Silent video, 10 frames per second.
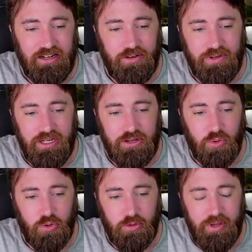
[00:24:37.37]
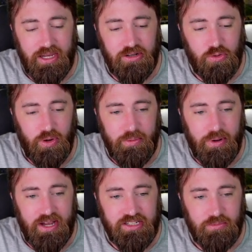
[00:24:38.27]
of a quarterback, quite
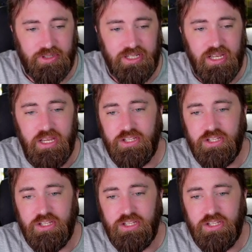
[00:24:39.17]
possibly.